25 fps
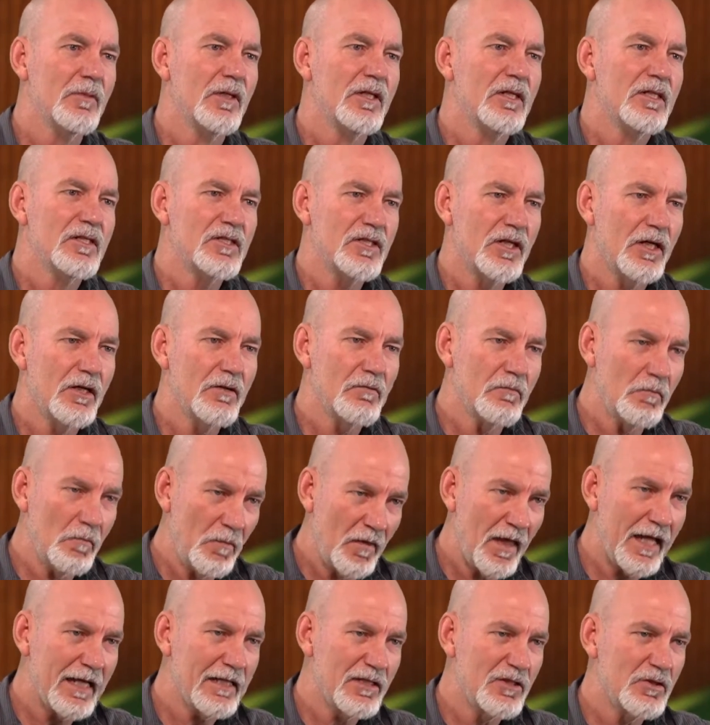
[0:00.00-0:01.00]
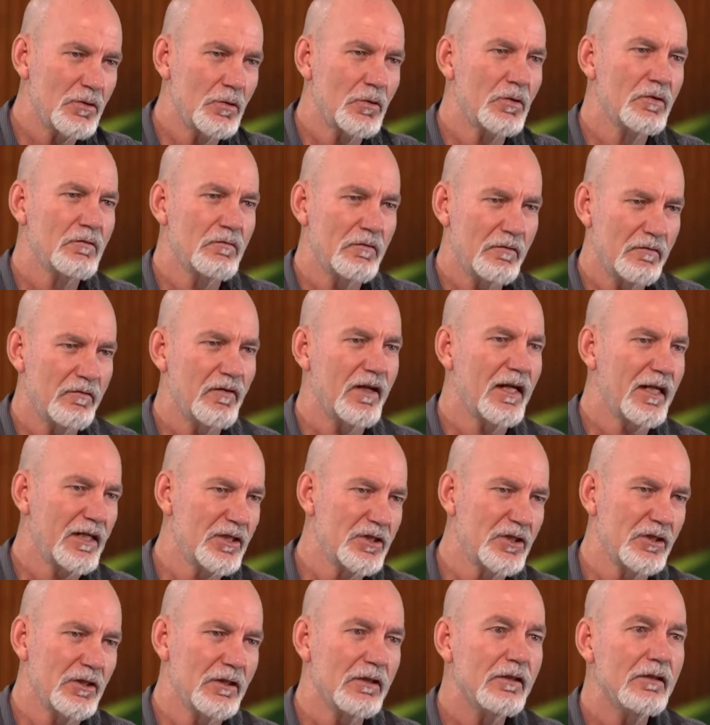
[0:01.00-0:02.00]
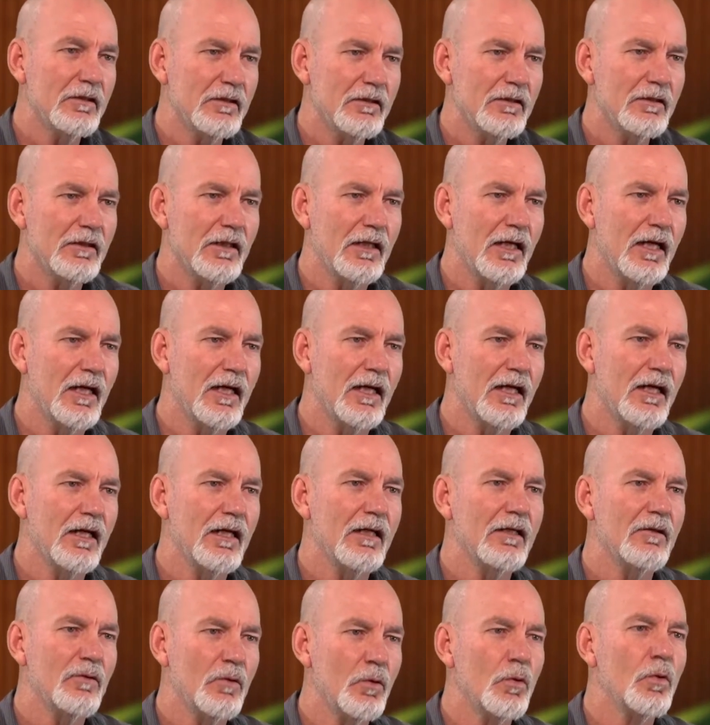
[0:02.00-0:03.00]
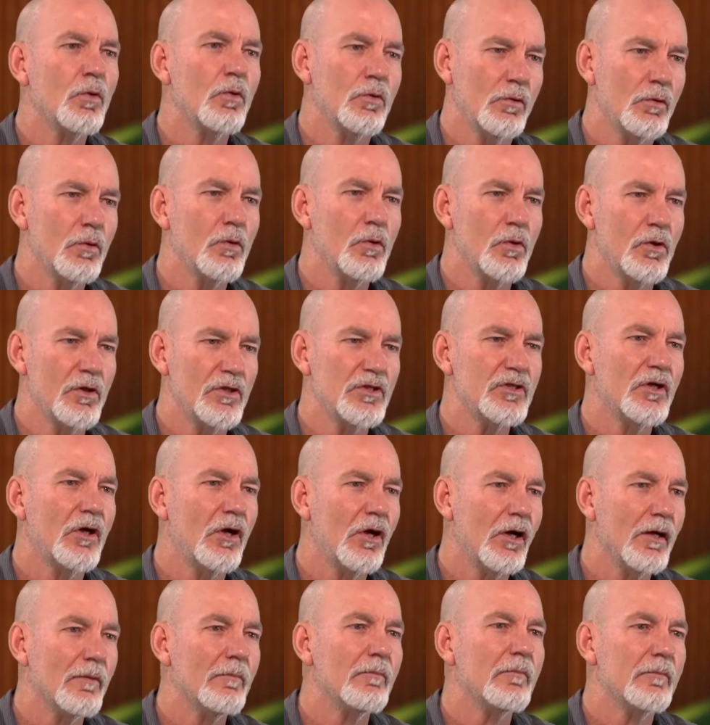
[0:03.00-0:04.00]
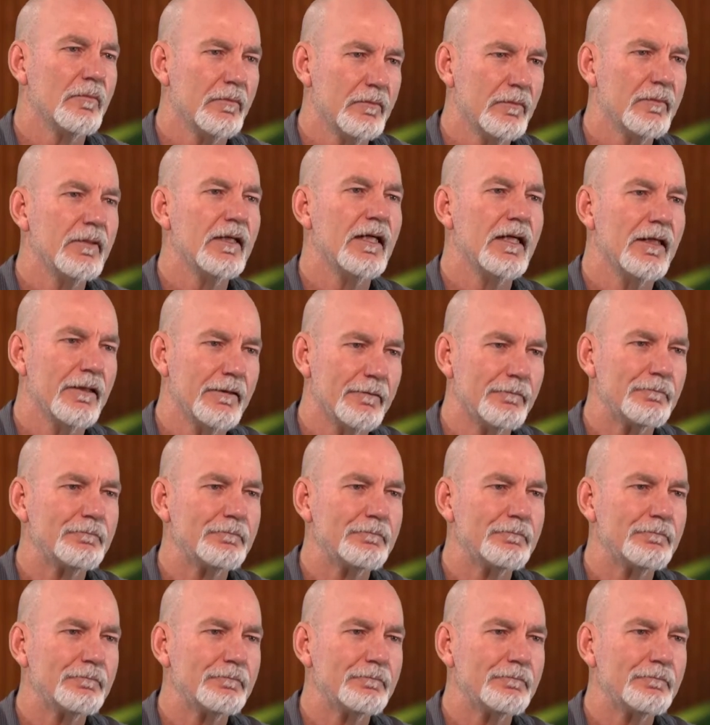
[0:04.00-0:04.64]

So that sort of reflection all the time, yeah.